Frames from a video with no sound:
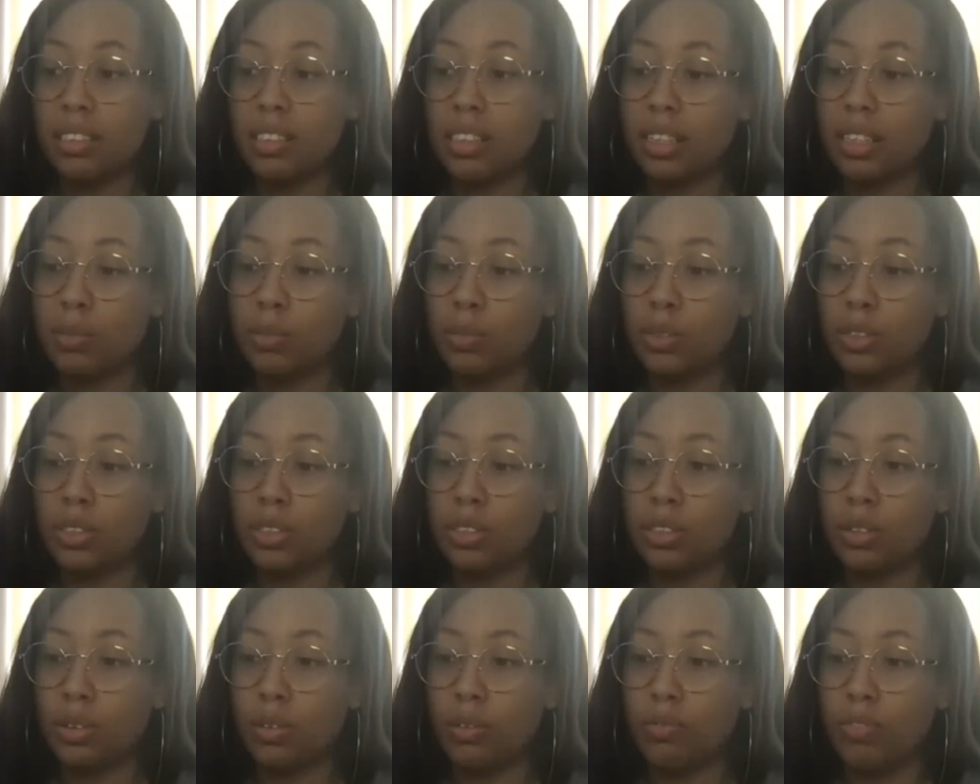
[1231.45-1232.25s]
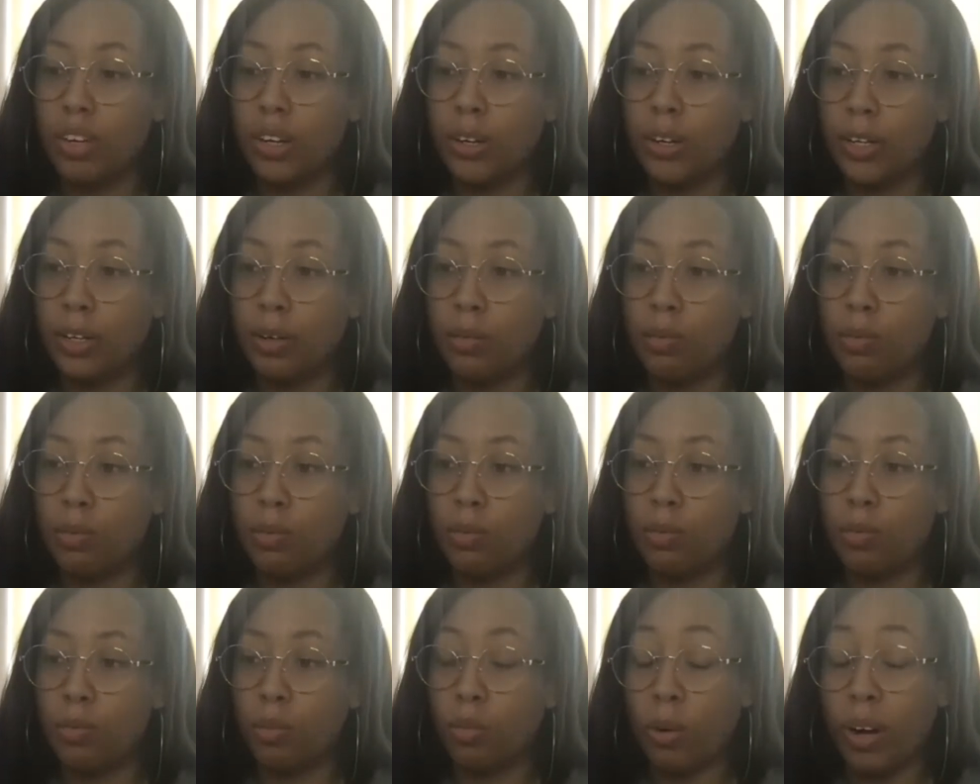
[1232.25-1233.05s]
It was a very
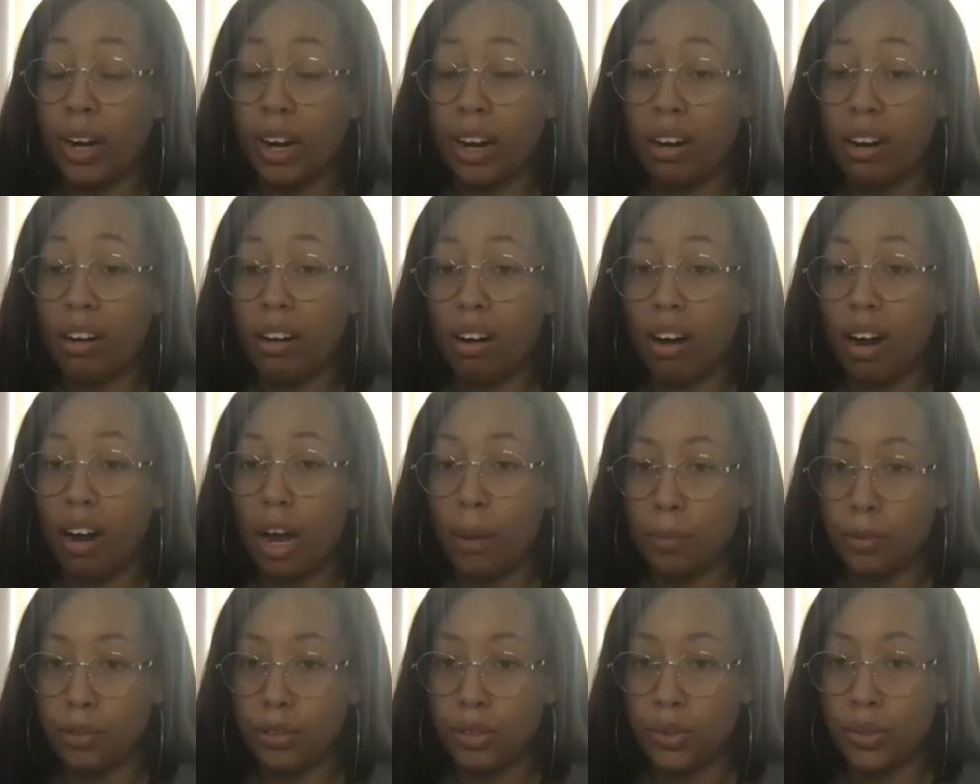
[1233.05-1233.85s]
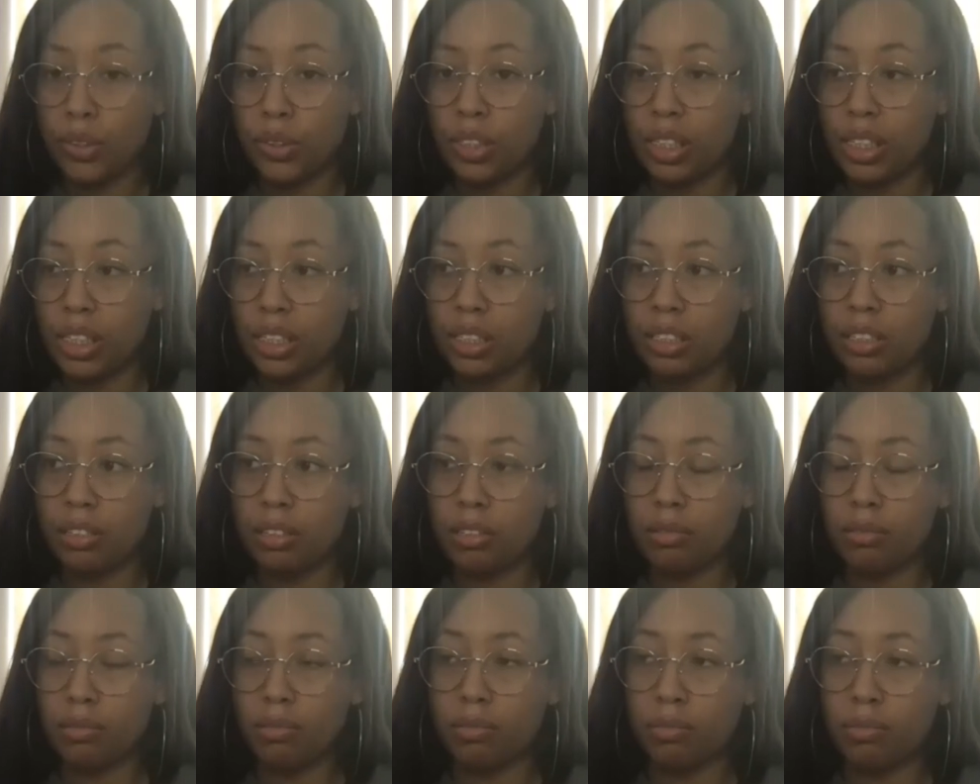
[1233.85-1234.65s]
rare opportunity
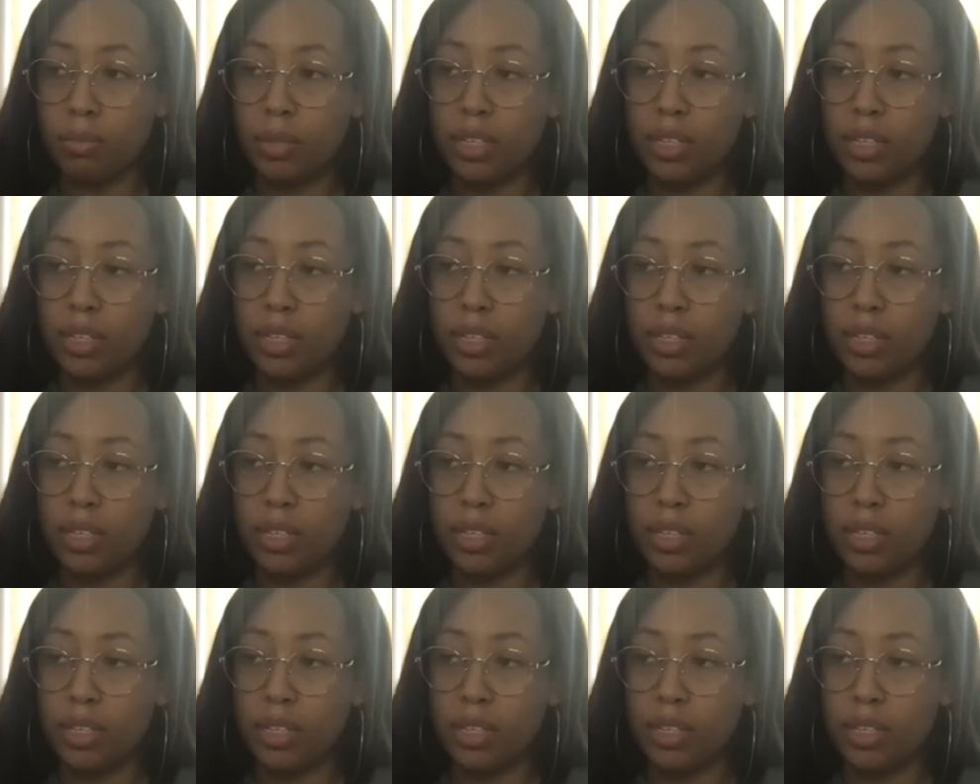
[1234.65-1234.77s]
to